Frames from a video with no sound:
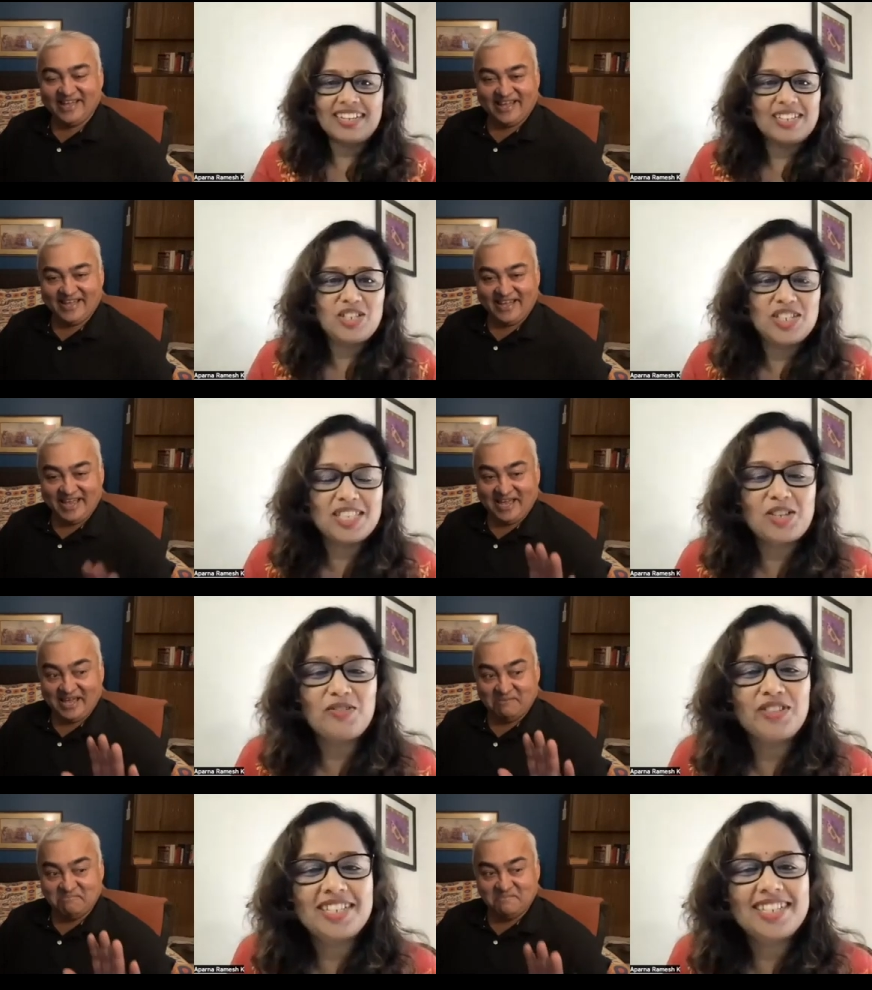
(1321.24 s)
Speaker 1: little gist
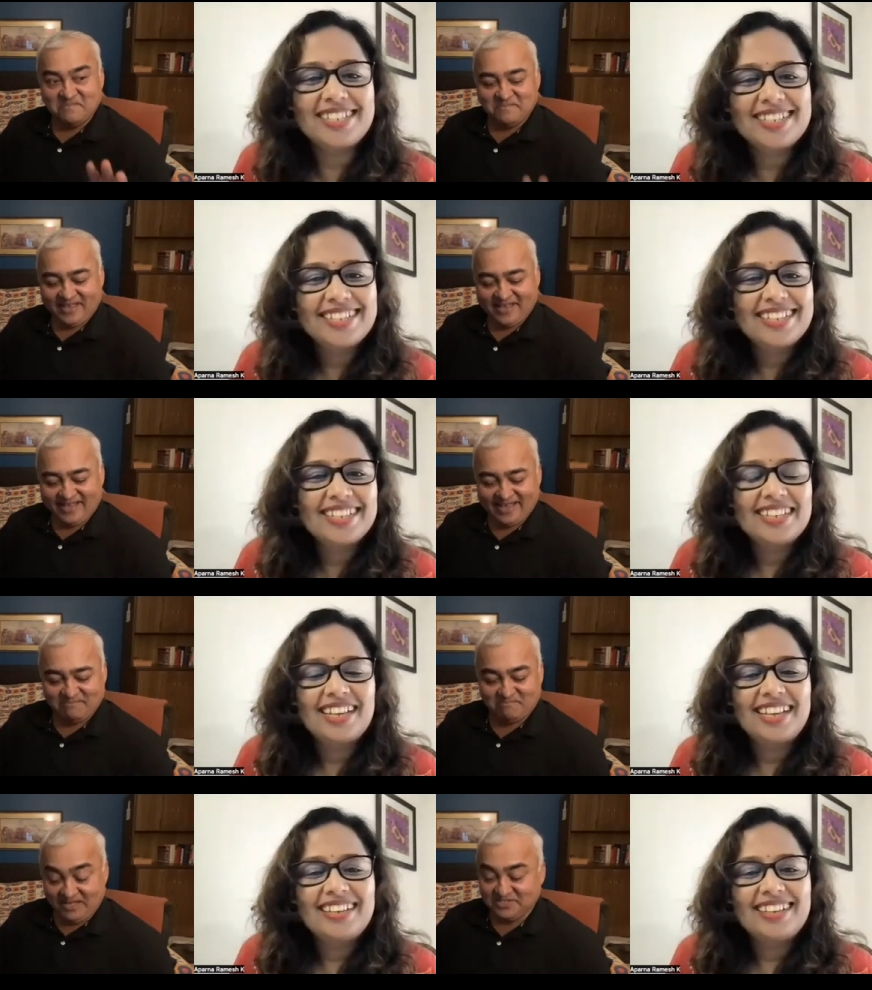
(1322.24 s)
of it? A
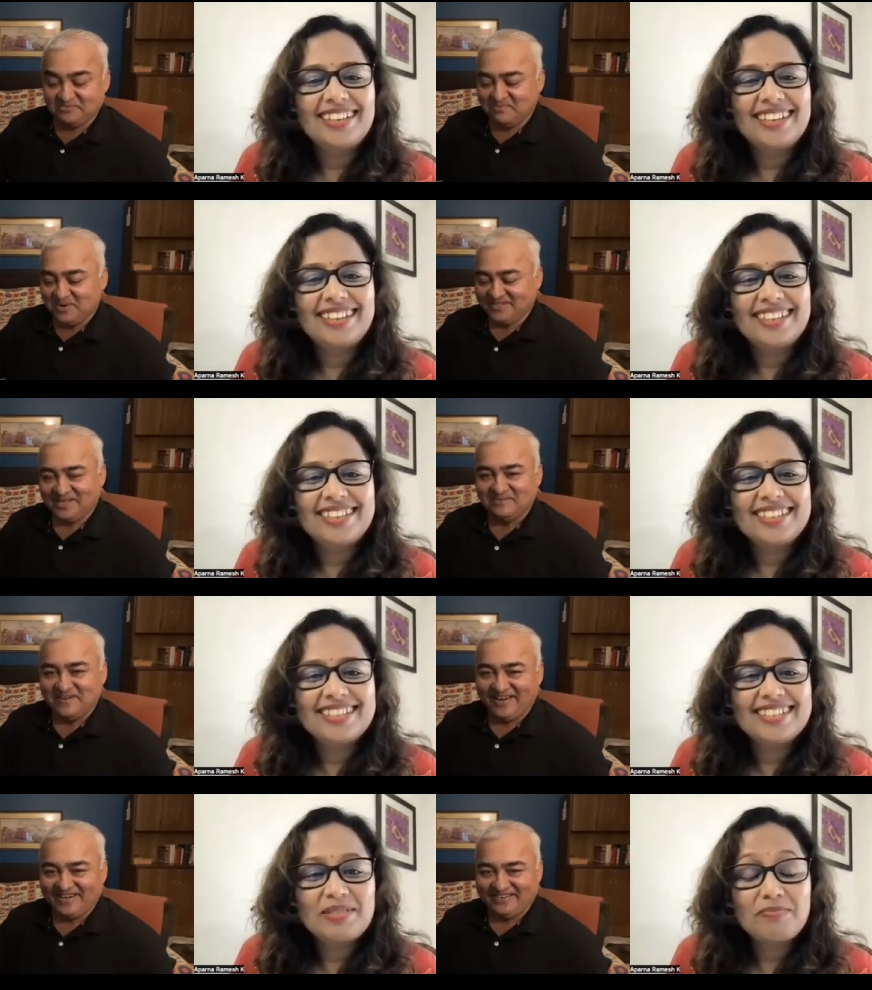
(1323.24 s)
bunch of books.
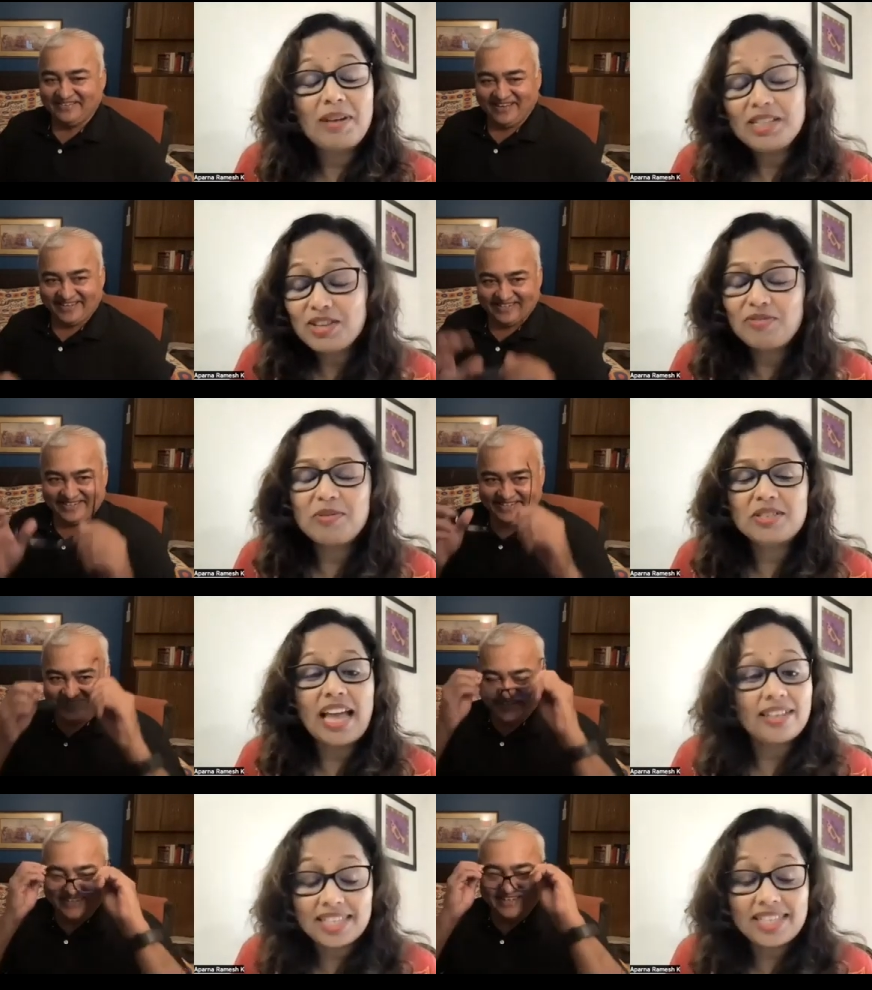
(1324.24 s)
Speaker 2: Bunch of books
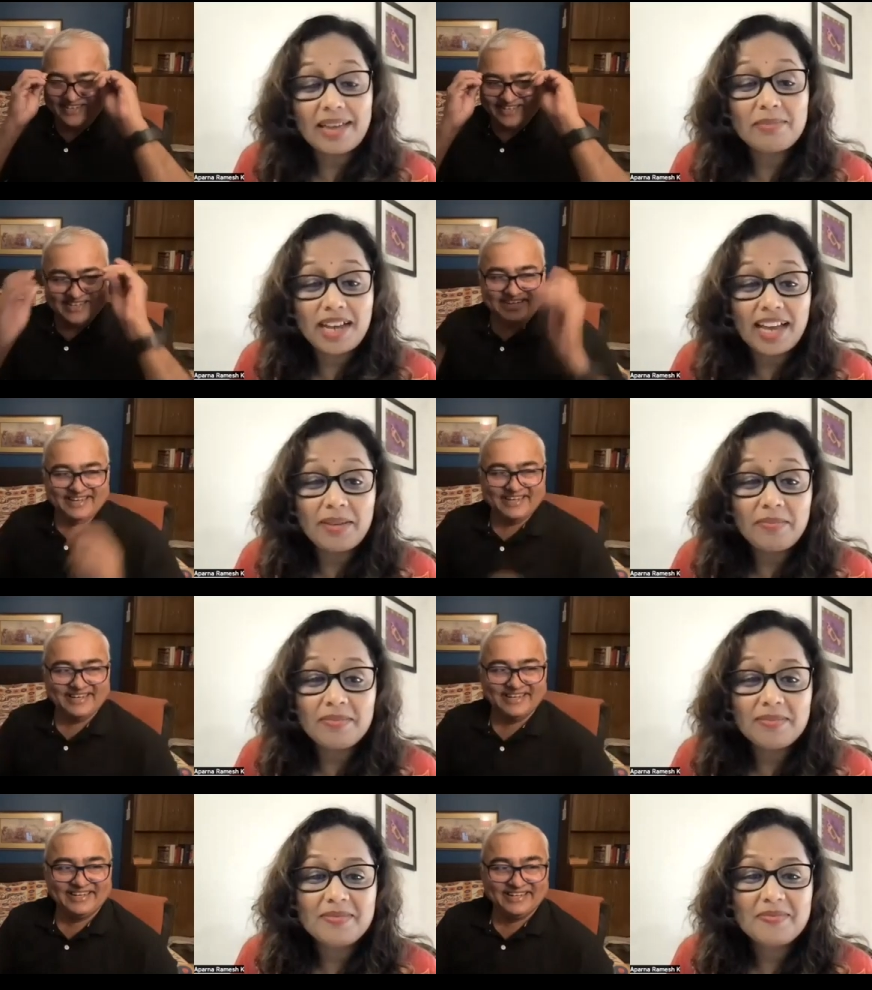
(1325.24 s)
at the same time.
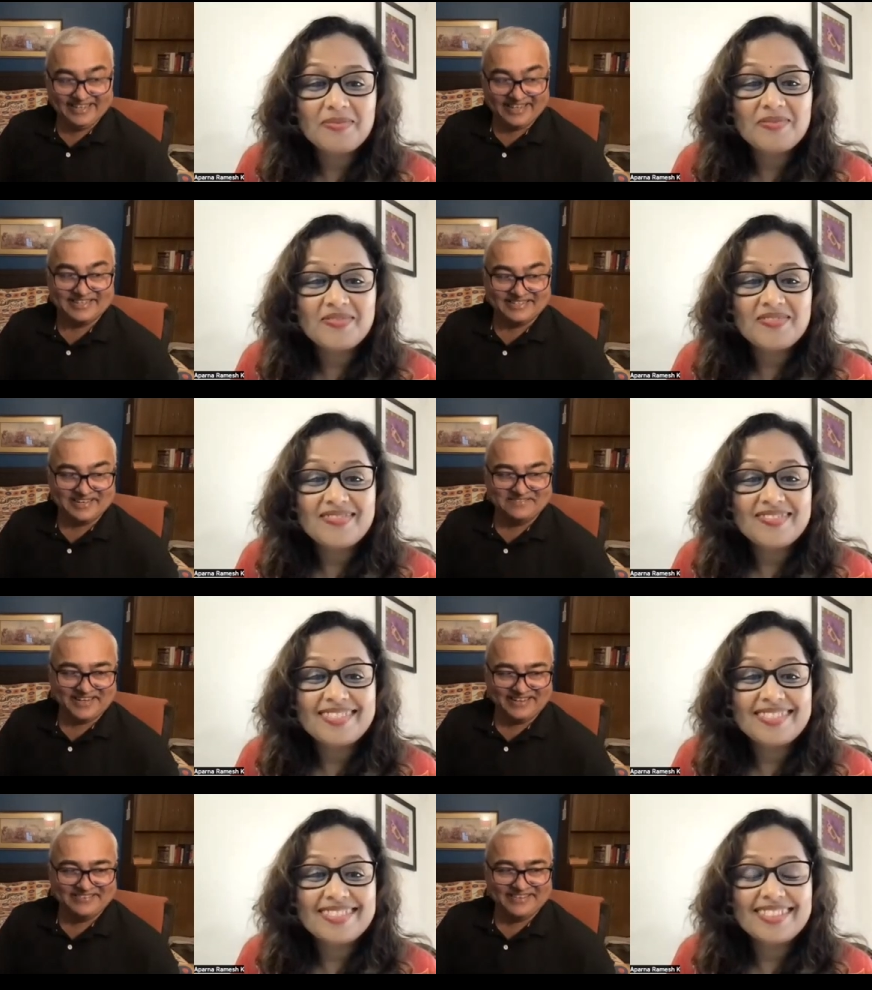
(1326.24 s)
Speaker 1: At the same
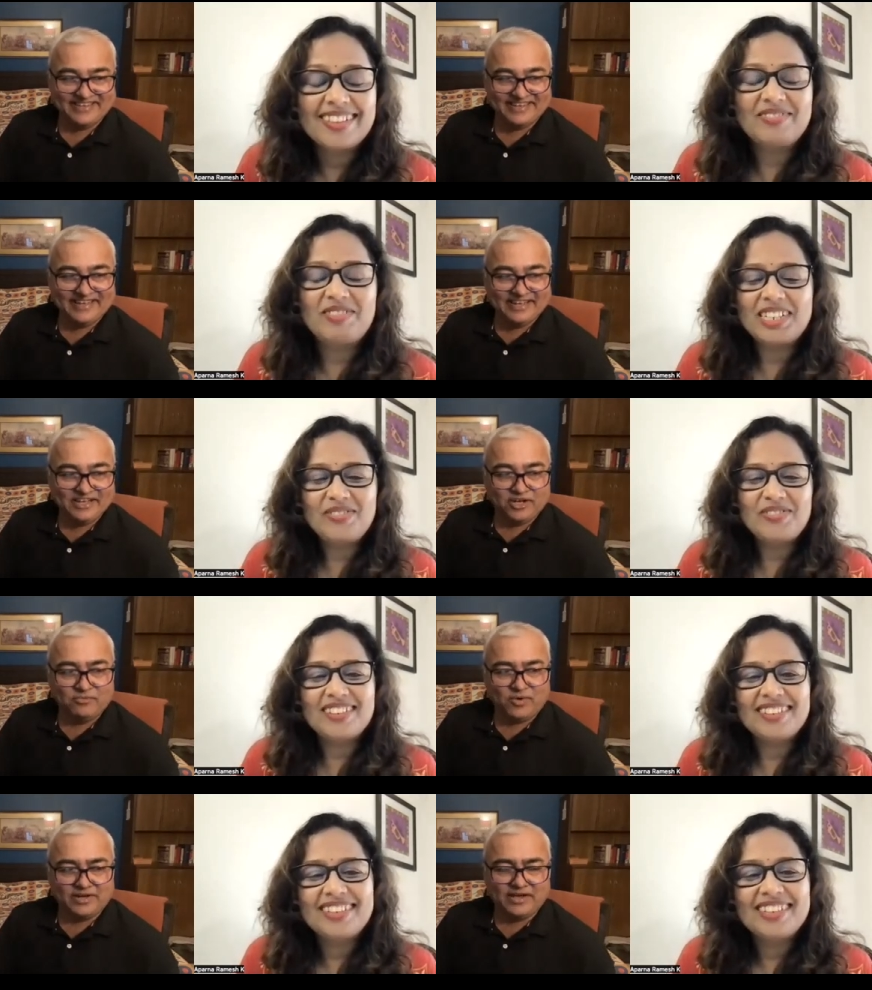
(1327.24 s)
time. Wonderful.
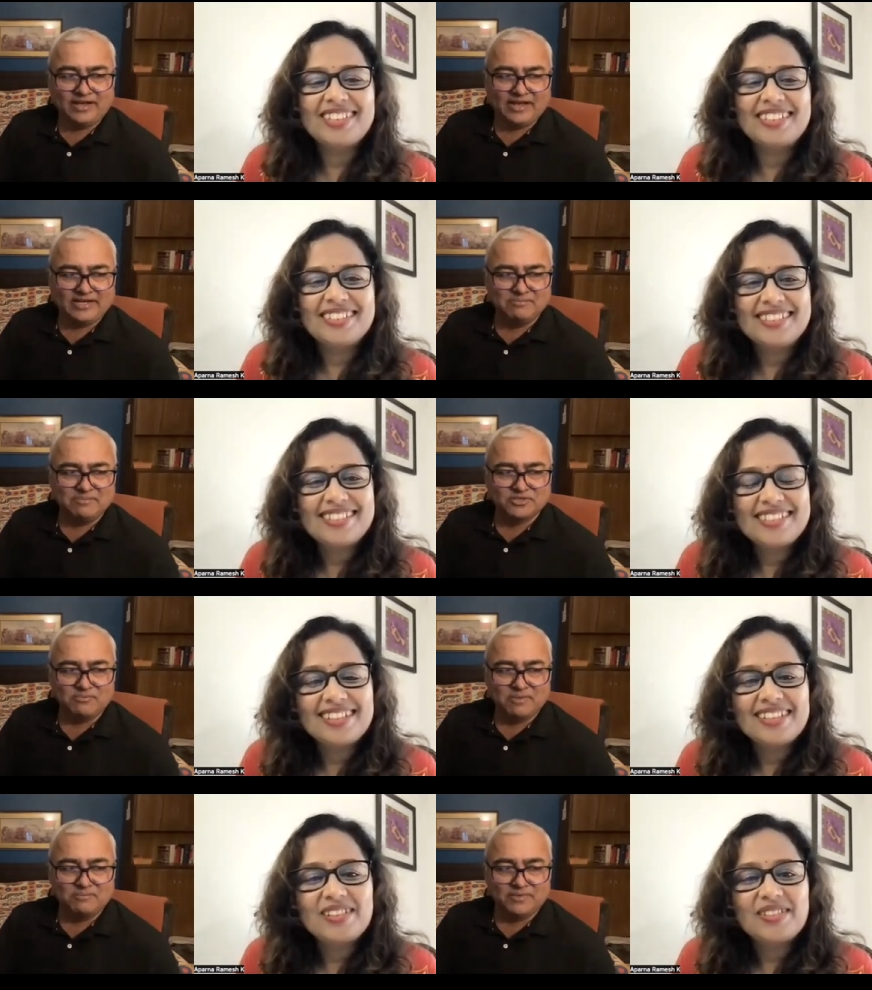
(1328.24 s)
You know, but it depends on
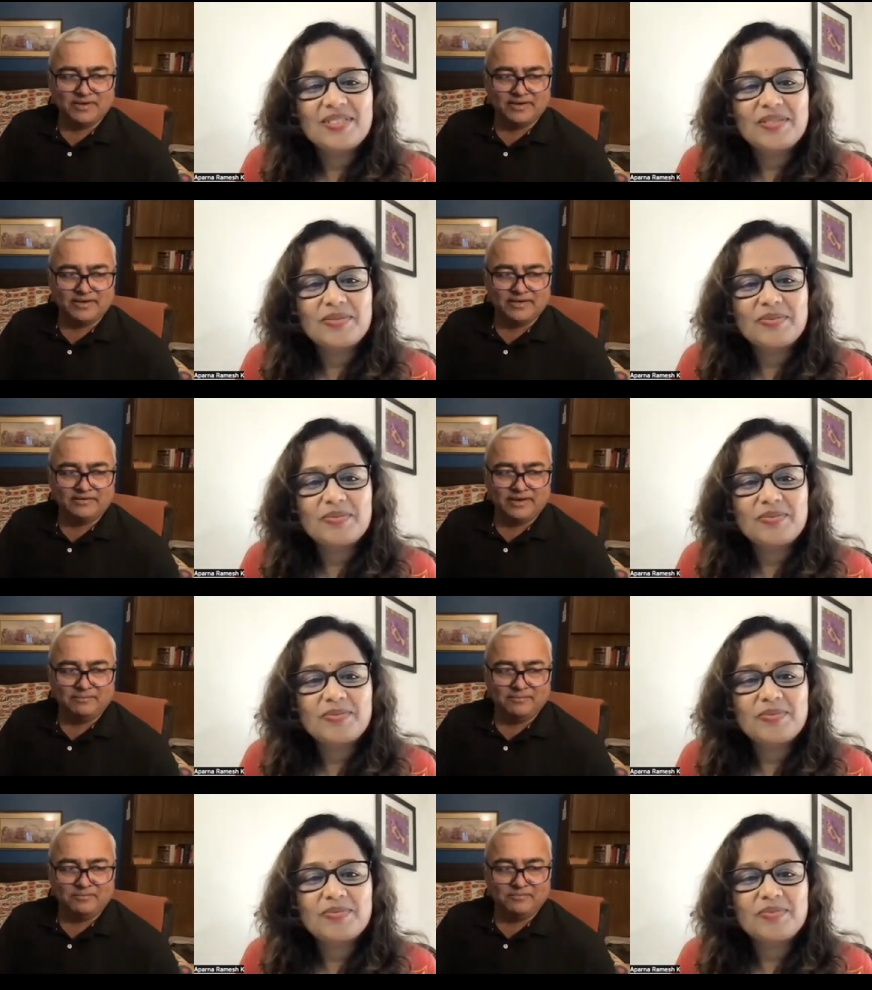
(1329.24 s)
my. Uh, you know, I'm a